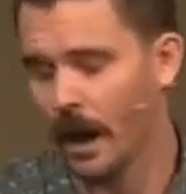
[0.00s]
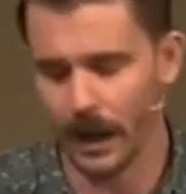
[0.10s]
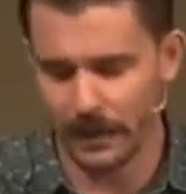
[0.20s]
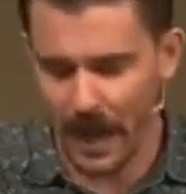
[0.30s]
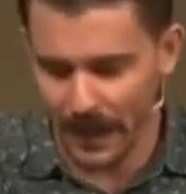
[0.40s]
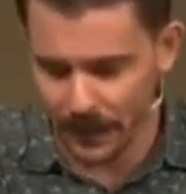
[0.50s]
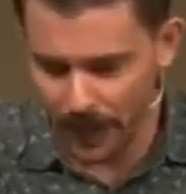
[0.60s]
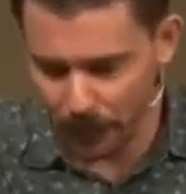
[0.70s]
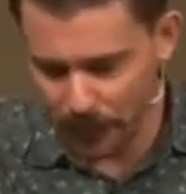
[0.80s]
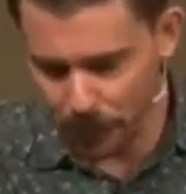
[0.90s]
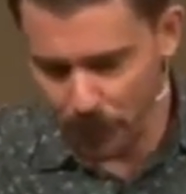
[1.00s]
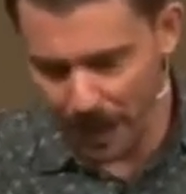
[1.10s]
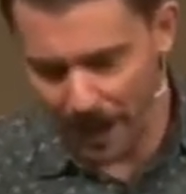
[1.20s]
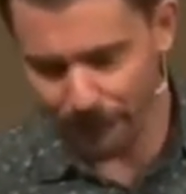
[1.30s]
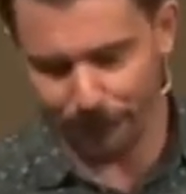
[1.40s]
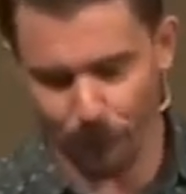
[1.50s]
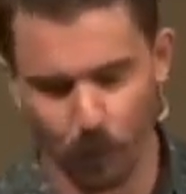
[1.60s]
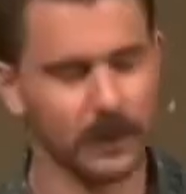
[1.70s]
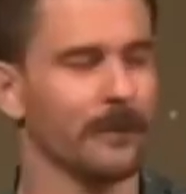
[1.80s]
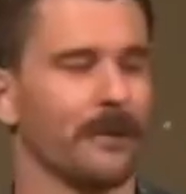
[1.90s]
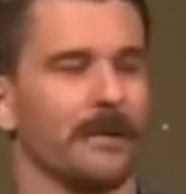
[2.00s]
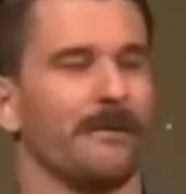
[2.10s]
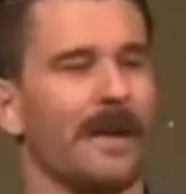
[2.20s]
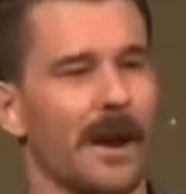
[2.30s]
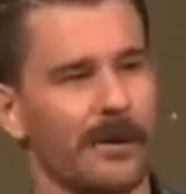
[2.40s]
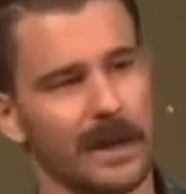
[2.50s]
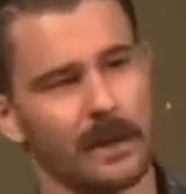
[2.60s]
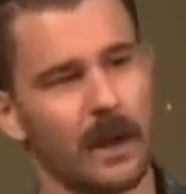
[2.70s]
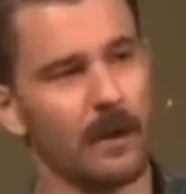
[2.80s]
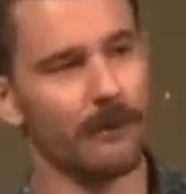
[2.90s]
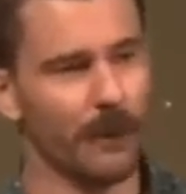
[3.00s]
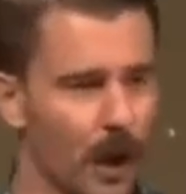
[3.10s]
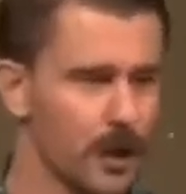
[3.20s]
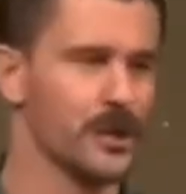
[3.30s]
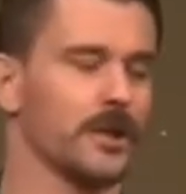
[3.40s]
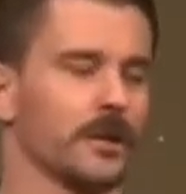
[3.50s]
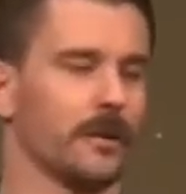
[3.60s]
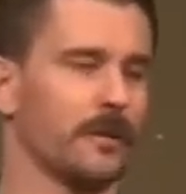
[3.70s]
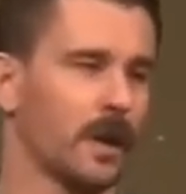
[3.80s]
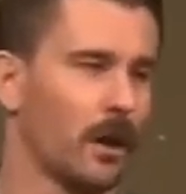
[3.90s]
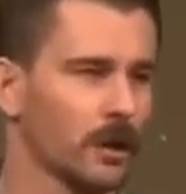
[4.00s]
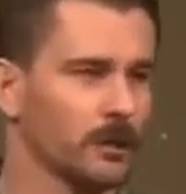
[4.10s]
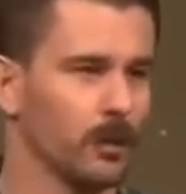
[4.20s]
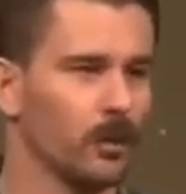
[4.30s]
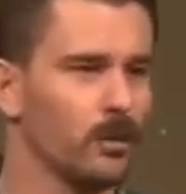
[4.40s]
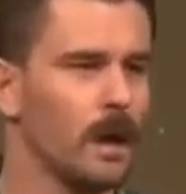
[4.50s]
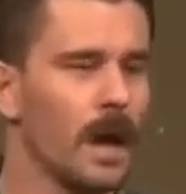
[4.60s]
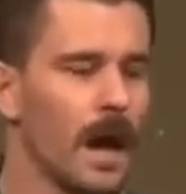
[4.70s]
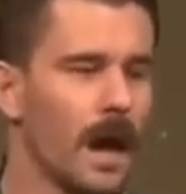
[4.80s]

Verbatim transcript: Uh, and that is that we do not have four different varied versions of the gospel.